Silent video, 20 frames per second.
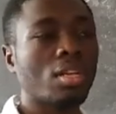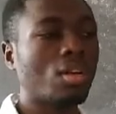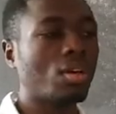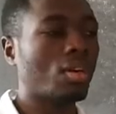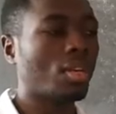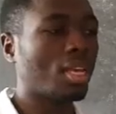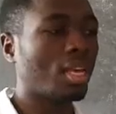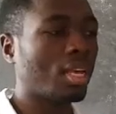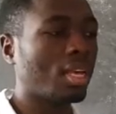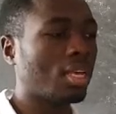
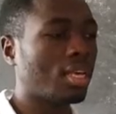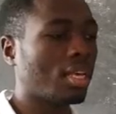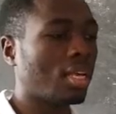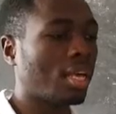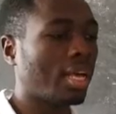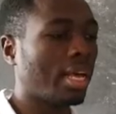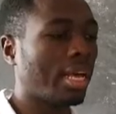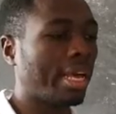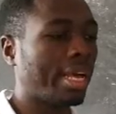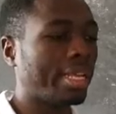Okay,
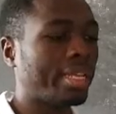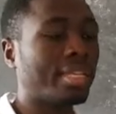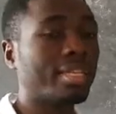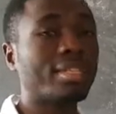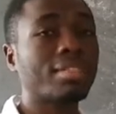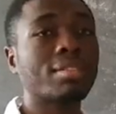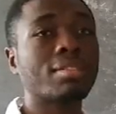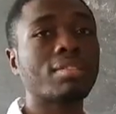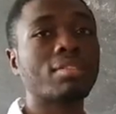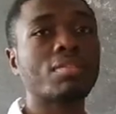and it
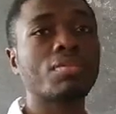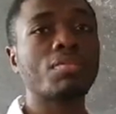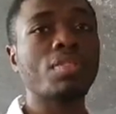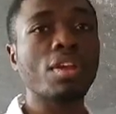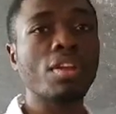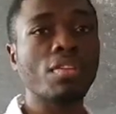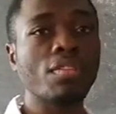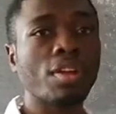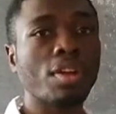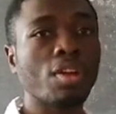is
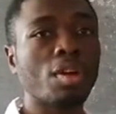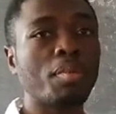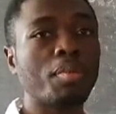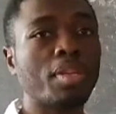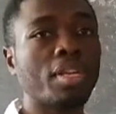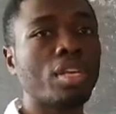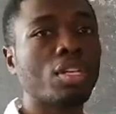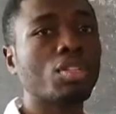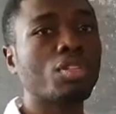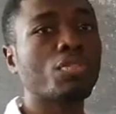very, very
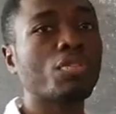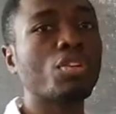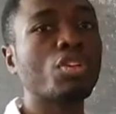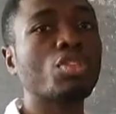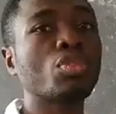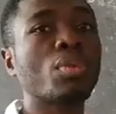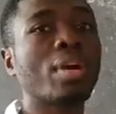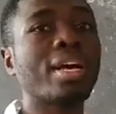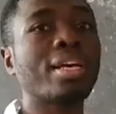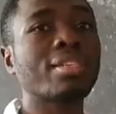obligatory for you
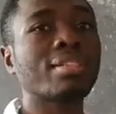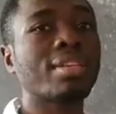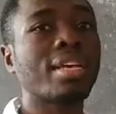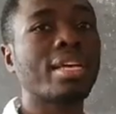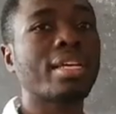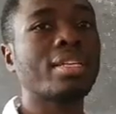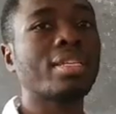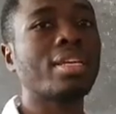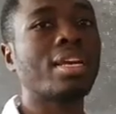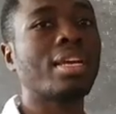to answer
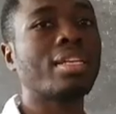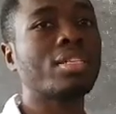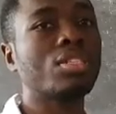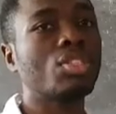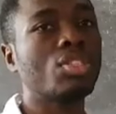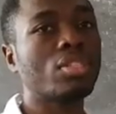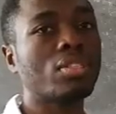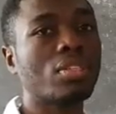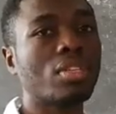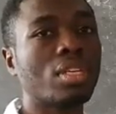it at the
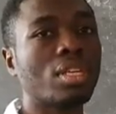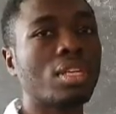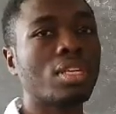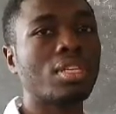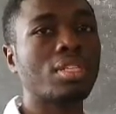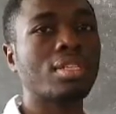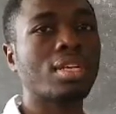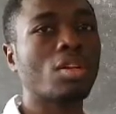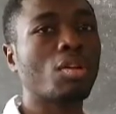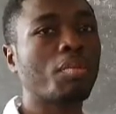GCE. It
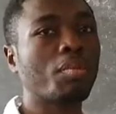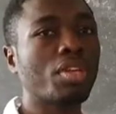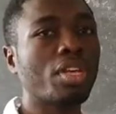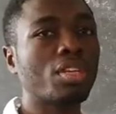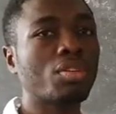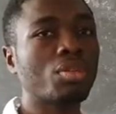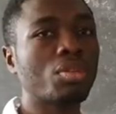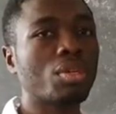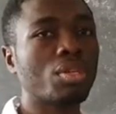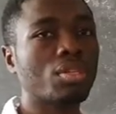is an
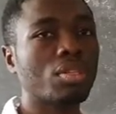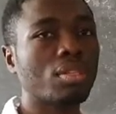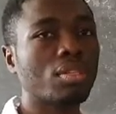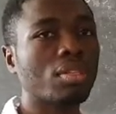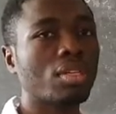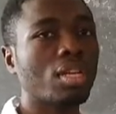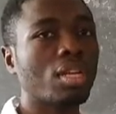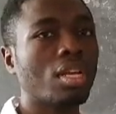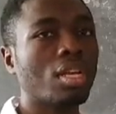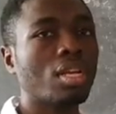obligatory question.
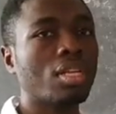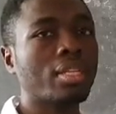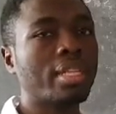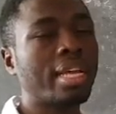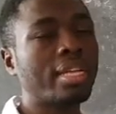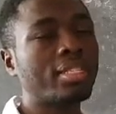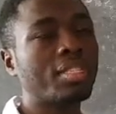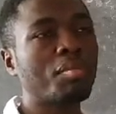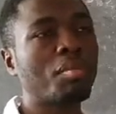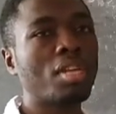
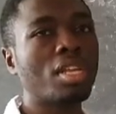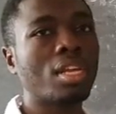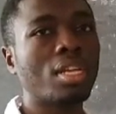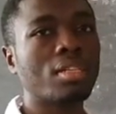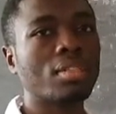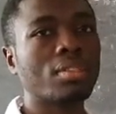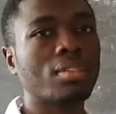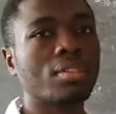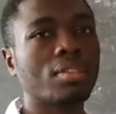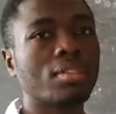30
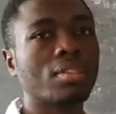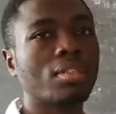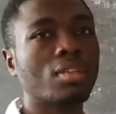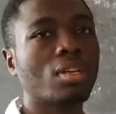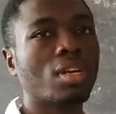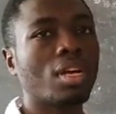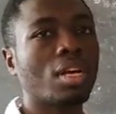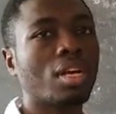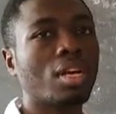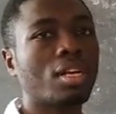minutes,
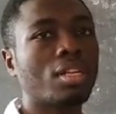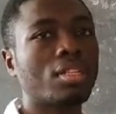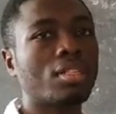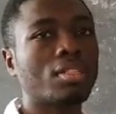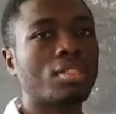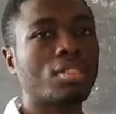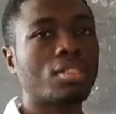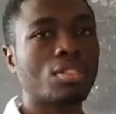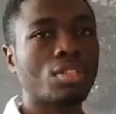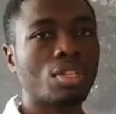
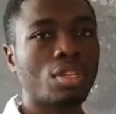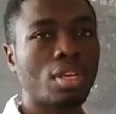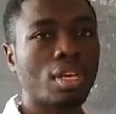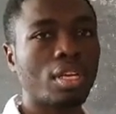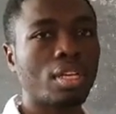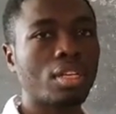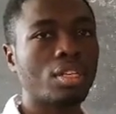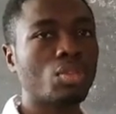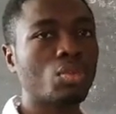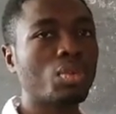
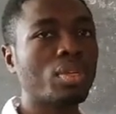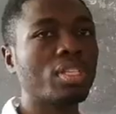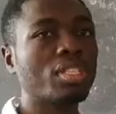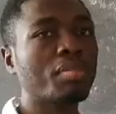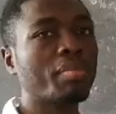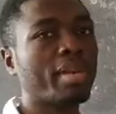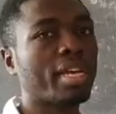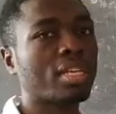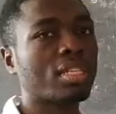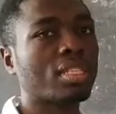it is 20
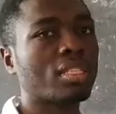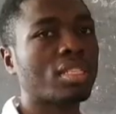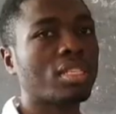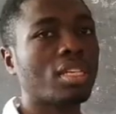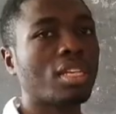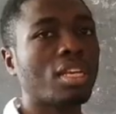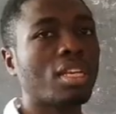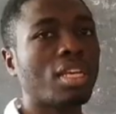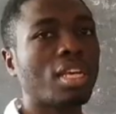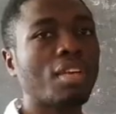marks.
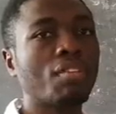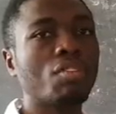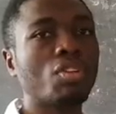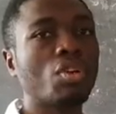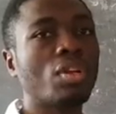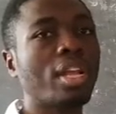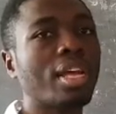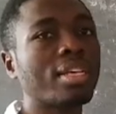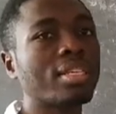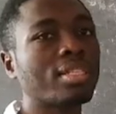If you
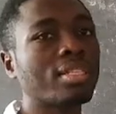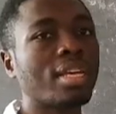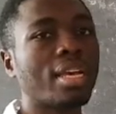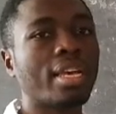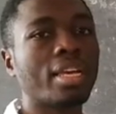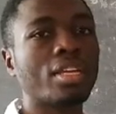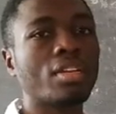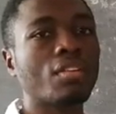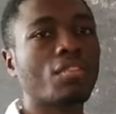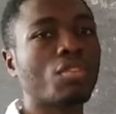don't answer
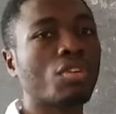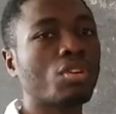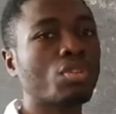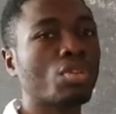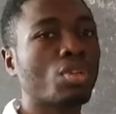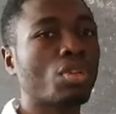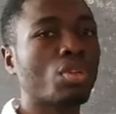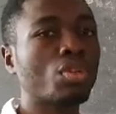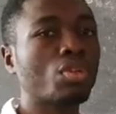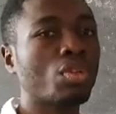it, of course,
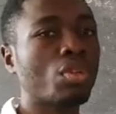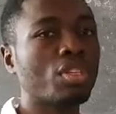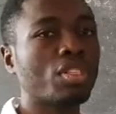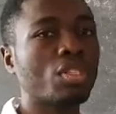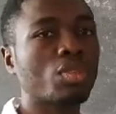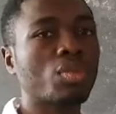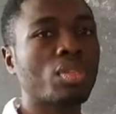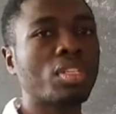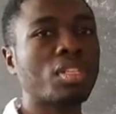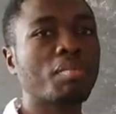you're going to lose the
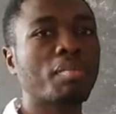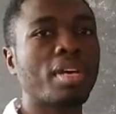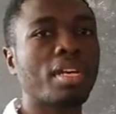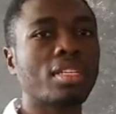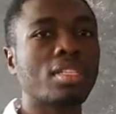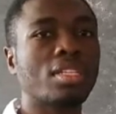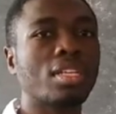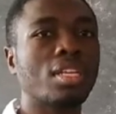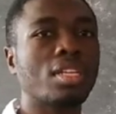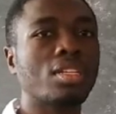20
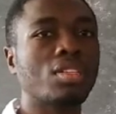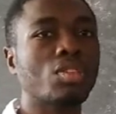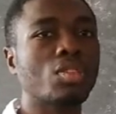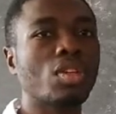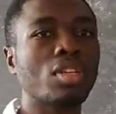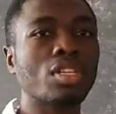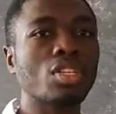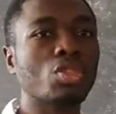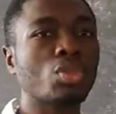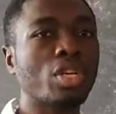marks. It is
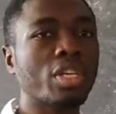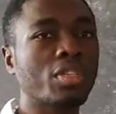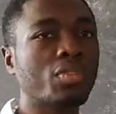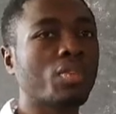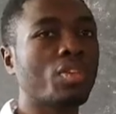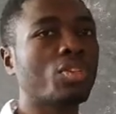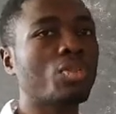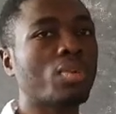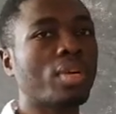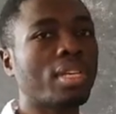not a choice for
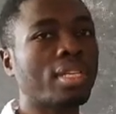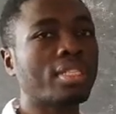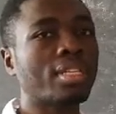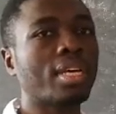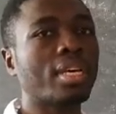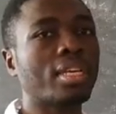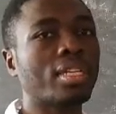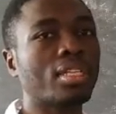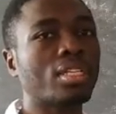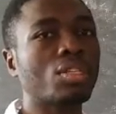you to answer
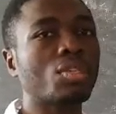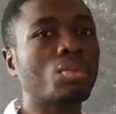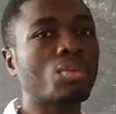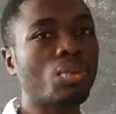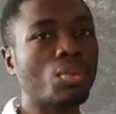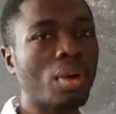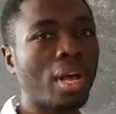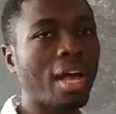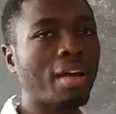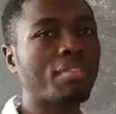it.
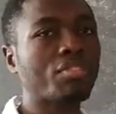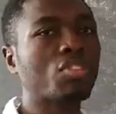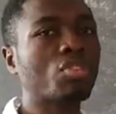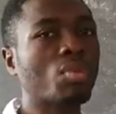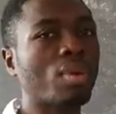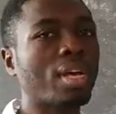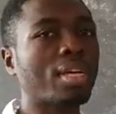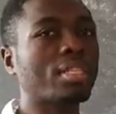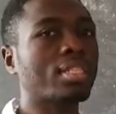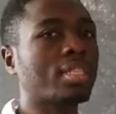You have to
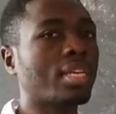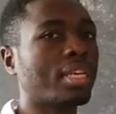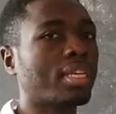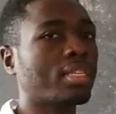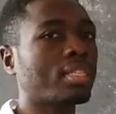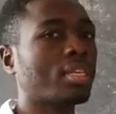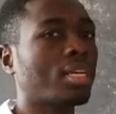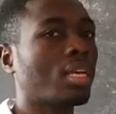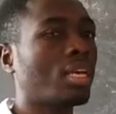answer it.